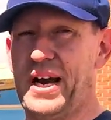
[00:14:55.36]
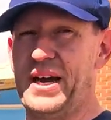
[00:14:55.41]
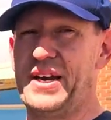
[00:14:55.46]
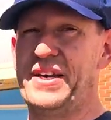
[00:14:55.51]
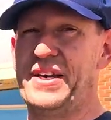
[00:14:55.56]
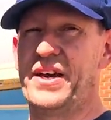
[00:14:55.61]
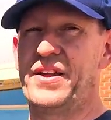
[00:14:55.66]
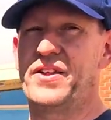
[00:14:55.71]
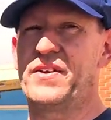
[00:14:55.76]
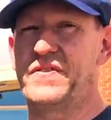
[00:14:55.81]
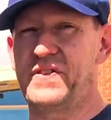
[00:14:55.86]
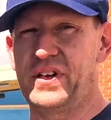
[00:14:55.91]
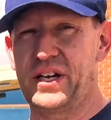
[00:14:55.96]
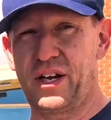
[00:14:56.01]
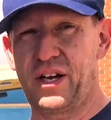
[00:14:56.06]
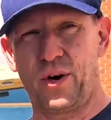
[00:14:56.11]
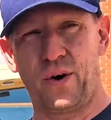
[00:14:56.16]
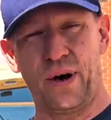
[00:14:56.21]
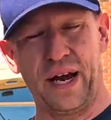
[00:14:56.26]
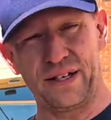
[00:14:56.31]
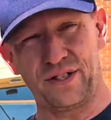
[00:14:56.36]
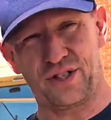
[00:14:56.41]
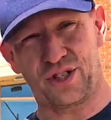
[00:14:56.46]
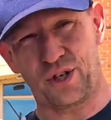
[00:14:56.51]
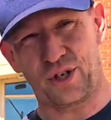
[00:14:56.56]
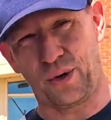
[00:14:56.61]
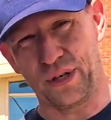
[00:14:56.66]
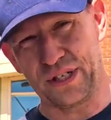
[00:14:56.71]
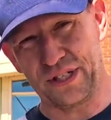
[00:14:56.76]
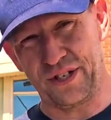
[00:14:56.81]
another video and
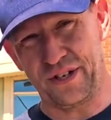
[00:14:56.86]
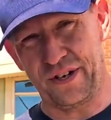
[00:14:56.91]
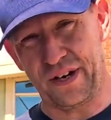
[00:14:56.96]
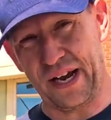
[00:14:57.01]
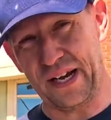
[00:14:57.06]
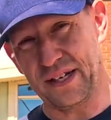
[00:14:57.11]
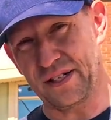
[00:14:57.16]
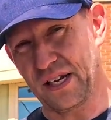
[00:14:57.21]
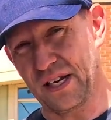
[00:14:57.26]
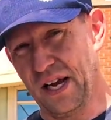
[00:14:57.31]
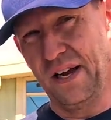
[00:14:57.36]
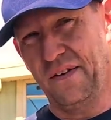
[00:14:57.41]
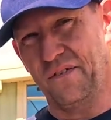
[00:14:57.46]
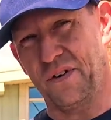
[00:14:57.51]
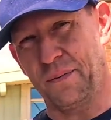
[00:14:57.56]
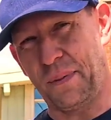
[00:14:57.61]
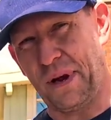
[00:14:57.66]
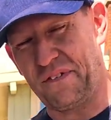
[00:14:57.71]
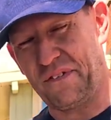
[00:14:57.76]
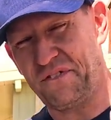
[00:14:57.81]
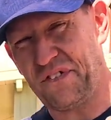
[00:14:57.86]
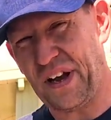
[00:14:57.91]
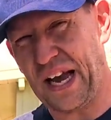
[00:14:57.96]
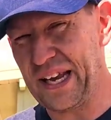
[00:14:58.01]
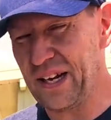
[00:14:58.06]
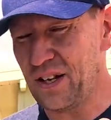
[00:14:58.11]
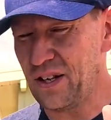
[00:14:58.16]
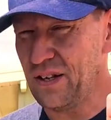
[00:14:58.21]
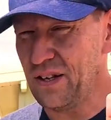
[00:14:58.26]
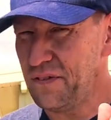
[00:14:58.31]
show it to you guys. For my
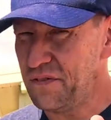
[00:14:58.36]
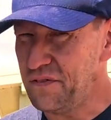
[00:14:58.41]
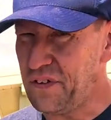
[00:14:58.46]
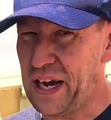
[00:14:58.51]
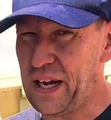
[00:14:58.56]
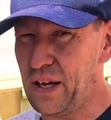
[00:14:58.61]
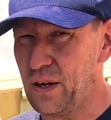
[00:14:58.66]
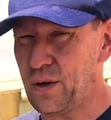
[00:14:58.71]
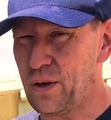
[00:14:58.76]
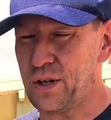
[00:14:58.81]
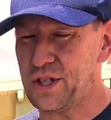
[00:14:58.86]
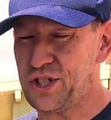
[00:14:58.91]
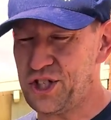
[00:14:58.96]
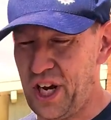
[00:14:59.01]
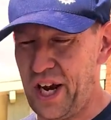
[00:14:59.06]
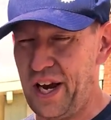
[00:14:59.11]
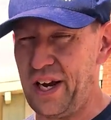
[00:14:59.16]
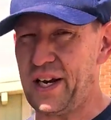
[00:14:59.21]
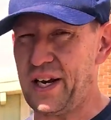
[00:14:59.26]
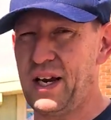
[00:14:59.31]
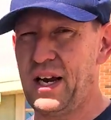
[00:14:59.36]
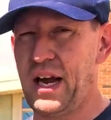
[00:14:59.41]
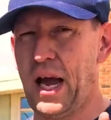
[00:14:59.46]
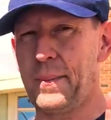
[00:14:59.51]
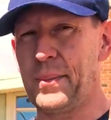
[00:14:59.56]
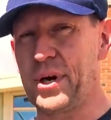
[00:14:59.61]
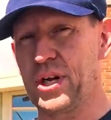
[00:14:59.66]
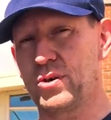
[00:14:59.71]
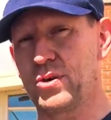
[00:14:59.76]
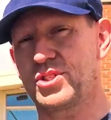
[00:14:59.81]
final, final check, I'm
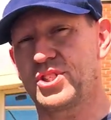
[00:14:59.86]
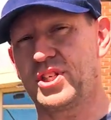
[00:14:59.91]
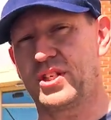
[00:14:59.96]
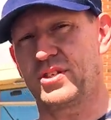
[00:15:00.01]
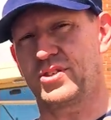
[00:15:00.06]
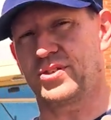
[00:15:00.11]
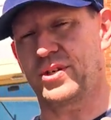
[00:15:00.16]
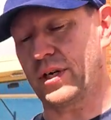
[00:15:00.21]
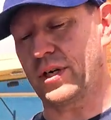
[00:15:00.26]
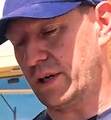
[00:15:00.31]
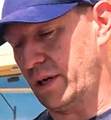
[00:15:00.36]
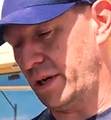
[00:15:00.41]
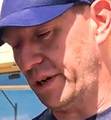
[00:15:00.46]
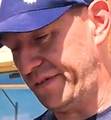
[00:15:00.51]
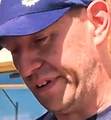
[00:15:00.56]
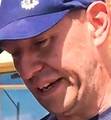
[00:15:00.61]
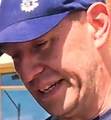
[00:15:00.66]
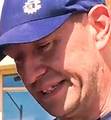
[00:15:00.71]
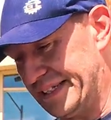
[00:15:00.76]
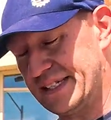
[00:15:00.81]
gonna go shut the truck off and